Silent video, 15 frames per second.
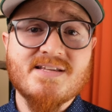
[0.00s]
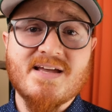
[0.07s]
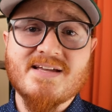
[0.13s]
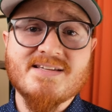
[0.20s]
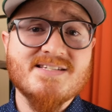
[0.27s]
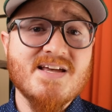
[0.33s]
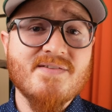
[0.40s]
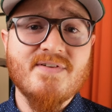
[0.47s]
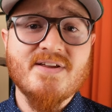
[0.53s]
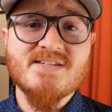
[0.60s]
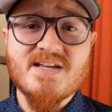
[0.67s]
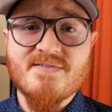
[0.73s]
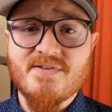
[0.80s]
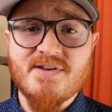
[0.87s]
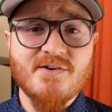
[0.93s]
day,
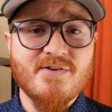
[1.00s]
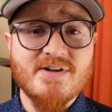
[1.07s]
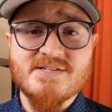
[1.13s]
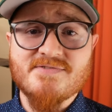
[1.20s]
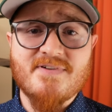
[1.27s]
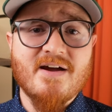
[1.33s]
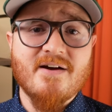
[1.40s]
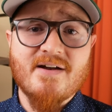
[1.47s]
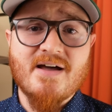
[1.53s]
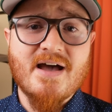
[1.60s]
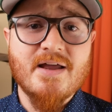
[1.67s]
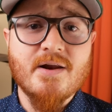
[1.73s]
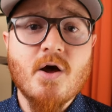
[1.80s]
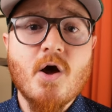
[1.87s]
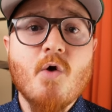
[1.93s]
77 degrees
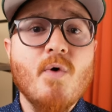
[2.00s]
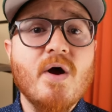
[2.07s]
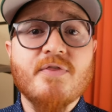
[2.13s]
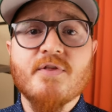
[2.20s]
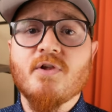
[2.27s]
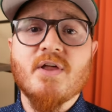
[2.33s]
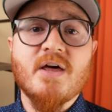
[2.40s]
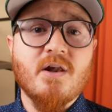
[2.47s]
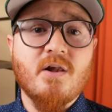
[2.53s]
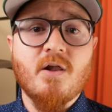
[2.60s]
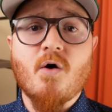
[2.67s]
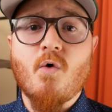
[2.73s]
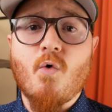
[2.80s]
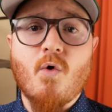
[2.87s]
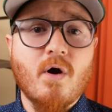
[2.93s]
Fahrenheit, with
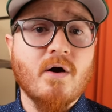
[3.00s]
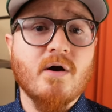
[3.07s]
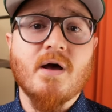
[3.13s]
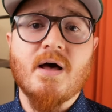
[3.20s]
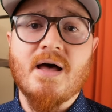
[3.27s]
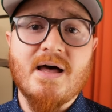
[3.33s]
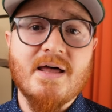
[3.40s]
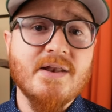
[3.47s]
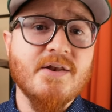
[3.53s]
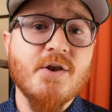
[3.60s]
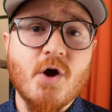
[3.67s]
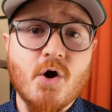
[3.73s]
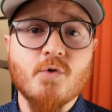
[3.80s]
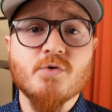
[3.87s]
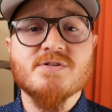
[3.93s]
little or
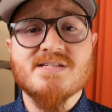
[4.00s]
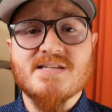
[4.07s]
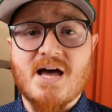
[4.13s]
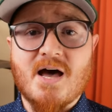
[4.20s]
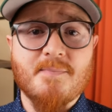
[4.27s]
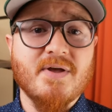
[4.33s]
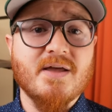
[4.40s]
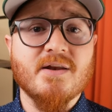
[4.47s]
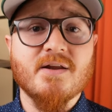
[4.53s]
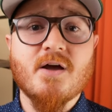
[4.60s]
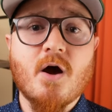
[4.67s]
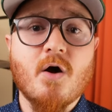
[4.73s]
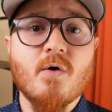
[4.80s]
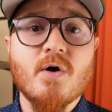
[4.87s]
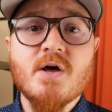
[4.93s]
no stop and
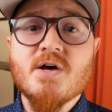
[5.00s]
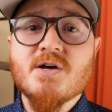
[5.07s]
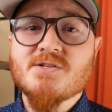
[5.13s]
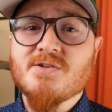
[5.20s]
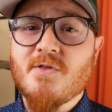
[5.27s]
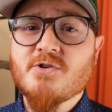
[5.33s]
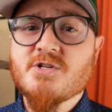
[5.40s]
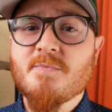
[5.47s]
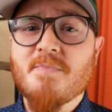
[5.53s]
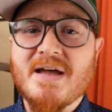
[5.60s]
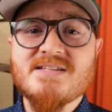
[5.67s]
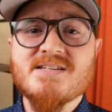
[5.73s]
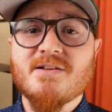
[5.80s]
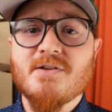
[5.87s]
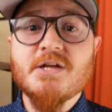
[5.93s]
go. So those are
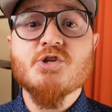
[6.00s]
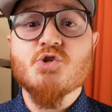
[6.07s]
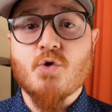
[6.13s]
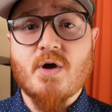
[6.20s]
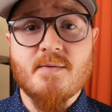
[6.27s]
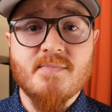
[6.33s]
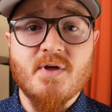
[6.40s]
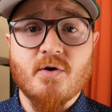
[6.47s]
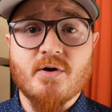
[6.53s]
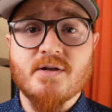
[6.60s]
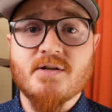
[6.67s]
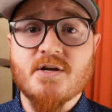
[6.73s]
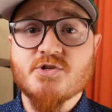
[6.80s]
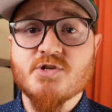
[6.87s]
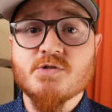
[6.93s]
basically treadmill
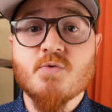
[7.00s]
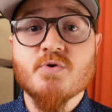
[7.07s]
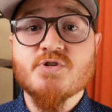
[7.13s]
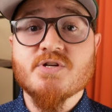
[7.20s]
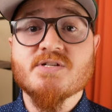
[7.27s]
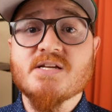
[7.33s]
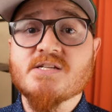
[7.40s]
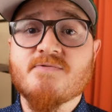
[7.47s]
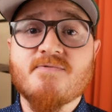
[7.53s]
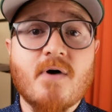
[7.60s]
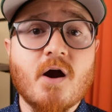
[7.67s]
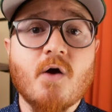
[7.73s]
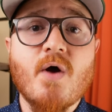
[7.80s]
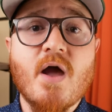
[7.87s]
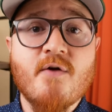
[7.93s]
conditions, which is as
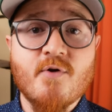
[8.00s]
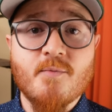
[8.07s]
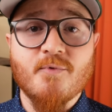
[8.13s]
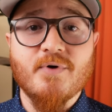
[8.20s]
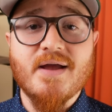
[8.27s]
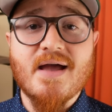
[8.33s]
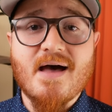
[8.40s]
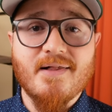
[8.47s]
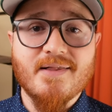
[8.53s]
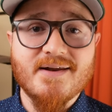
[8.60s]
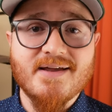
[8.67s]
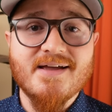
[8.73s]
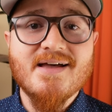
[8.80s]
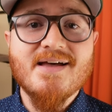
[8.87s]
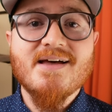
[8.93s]
far away from
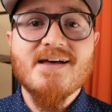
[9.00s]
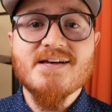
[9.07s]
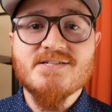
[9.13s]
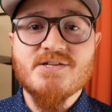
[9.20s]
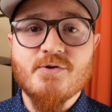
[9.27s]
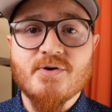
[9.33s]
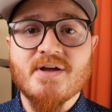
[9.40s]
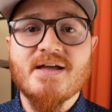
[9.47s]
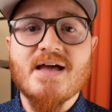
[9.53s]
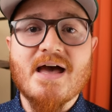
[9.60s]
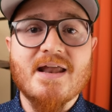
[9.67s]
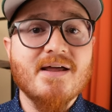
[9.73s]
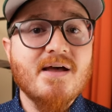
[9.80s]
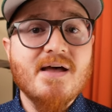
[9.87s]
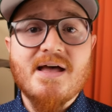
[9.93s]
reality as you can
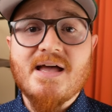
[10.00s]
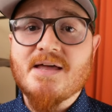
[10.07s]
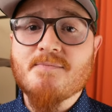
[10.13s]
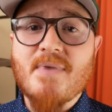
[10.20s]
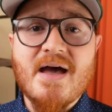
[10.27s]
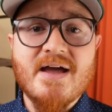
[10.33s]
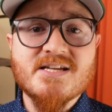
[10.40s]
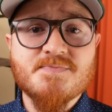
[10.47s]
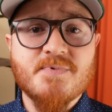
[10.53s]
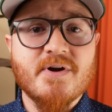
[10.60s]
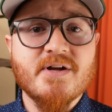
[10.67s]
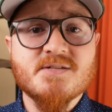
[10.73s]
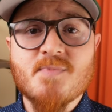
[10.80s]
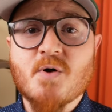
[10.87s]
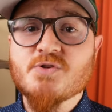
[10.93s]
get. In my
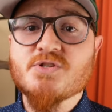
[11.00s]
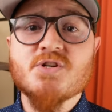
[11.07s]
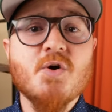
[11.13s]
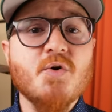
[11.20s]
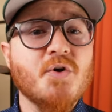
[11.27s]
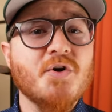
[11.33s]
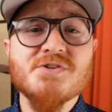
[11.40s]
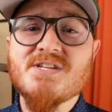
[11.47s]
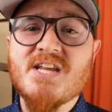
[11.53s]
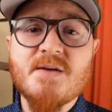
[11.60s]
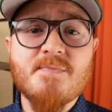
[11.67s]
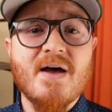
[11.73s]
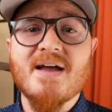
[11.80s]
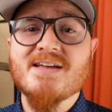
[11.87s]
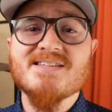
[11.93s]
experience, most scooters and
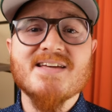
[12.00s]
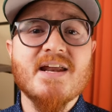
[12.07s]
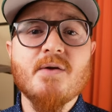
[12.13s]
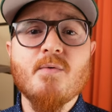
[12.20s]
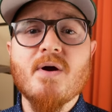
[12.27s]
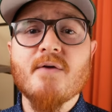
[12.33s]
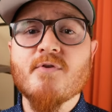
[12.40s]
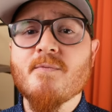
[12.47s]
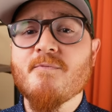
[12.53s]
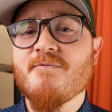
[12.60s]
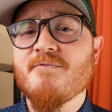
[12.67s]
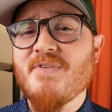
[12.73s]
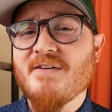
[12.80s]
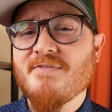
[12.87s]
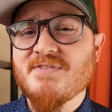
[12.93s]
e-bikes get anywhere from
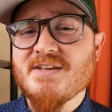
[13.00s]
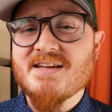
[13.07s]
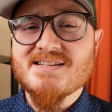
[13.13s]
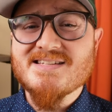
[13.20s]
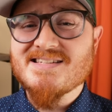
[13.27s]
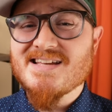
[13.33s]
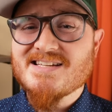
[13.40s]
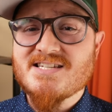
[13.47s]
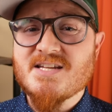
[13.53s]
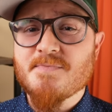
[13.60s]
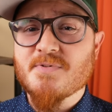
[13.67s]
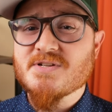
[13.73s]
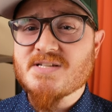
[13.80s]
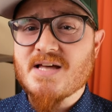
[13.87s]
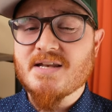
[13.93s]
50 to
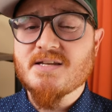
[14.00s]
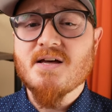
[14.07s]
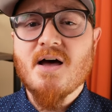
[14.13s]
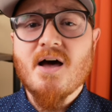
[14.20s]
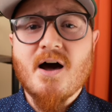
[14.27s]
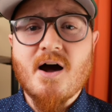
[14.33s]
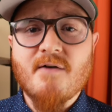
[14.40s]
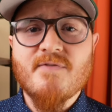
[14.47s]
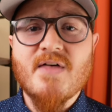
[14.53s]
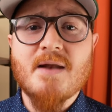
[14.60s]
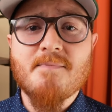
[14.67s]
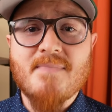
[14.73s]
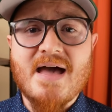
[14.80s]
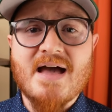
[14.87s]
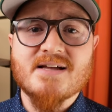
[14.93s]
60% of
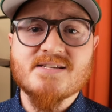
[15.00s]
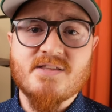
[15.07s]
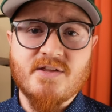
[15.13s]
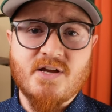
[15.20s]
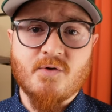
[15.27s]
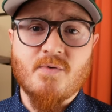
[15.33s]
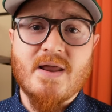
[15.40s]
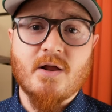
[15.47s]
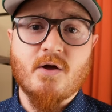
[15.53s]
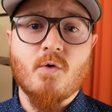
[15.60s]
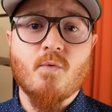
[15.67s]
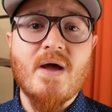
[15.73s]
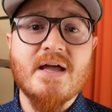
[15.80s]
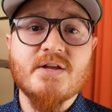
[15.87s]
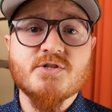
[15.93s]
that max
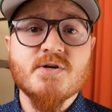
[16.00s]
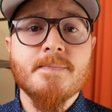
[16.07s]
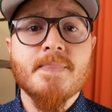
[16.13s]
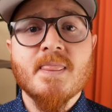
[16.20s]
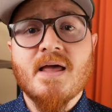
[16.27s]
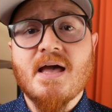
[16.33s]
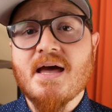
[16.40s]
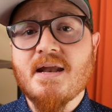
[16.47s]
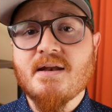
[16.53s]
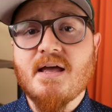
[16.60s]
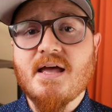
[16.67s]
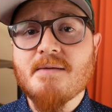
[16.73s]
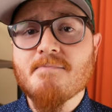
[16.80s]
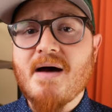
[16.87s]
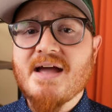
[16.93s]
theoretical range. And
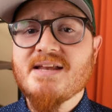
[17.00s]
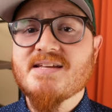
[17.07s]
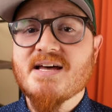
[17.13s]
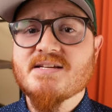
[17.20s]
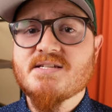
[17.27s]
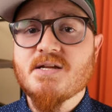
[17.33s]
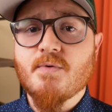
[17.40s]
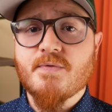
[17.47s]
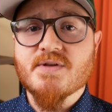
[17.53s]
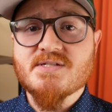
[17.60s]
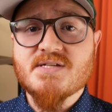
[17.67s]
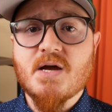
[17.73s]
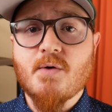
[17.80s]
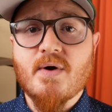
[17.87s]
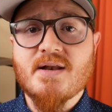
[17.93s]
in my testing with the
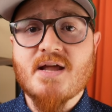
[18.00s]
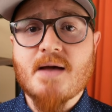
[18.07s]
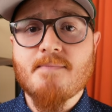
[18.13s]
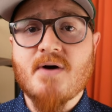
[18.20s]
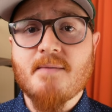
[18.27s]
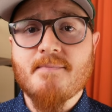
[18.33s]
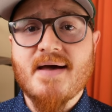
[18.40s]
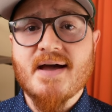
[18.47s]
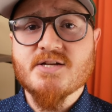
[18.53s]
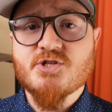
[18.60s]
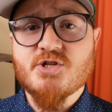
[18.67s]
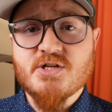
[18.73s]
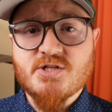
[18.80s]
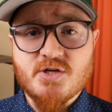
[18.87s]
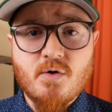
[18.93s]
Segway Ninebot Max
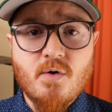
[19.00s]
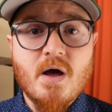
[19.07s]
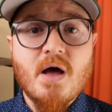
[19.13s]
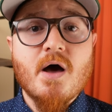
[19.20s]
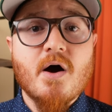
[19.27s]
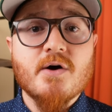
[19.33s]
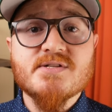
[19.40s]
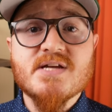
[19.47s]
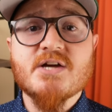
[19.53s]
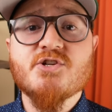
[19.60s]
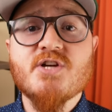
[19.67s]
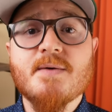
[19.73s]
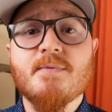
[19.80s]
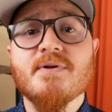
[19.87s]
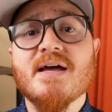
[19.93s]
G2, I was
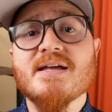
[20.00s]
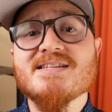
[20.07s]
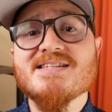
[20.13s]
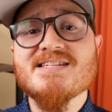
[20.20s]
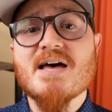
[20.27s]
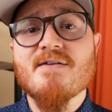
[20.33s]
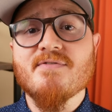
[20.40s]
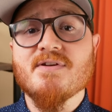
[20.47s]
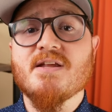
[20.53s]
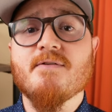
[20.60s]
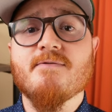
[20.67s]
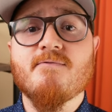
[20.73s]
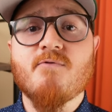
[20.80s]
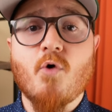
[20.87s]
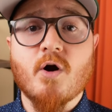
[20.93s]
actually able to get
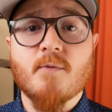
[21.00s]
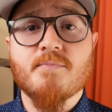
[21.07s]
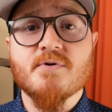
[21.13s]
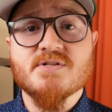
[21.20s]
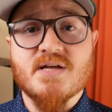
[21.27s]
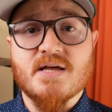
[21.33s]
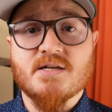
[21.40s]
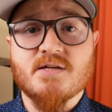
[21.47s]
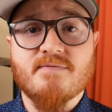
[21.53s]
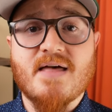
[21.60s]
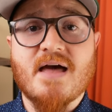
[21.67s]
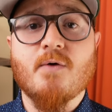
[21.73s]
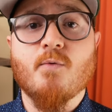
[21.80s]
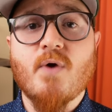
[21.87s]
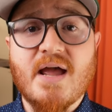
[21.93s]
74% of
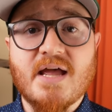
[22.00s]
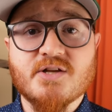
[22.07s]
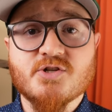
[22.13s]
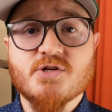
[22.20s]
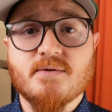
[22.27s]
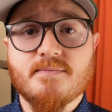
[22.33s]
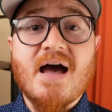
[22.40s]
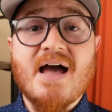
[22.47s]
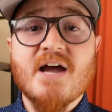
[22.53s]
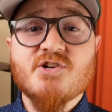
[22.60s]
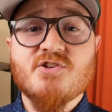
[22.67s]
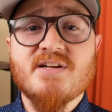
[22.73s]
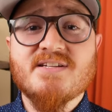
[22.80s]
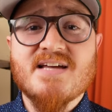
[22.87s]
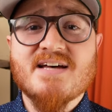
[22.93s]
that range. I
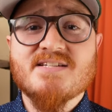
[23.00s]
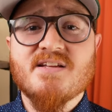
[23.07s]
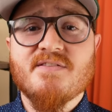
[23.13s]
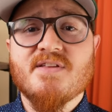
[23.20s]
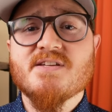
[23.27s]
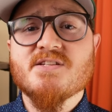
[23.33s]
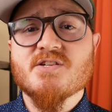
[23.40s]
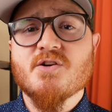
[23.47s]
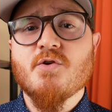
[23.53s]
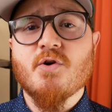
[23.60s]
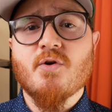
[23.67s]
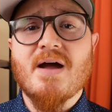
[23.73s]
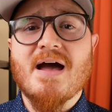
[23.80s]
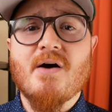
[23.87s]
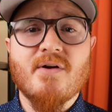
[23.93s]
actually tested this
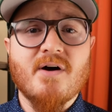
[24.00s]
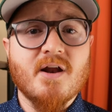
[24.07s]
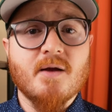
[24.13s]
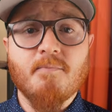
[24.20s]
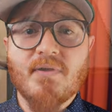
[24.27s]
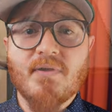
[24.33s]
scooter out on a